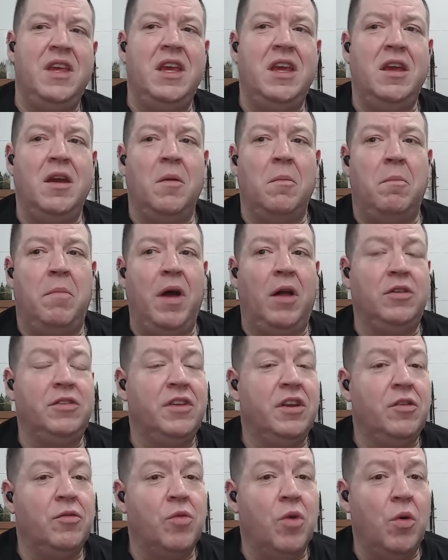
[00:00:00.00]
Belt
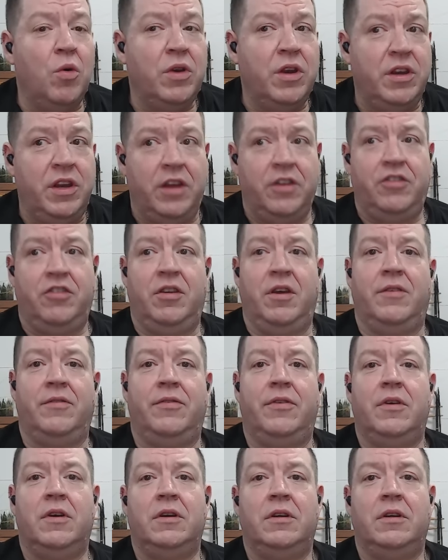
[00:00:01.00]
and Road Initiative,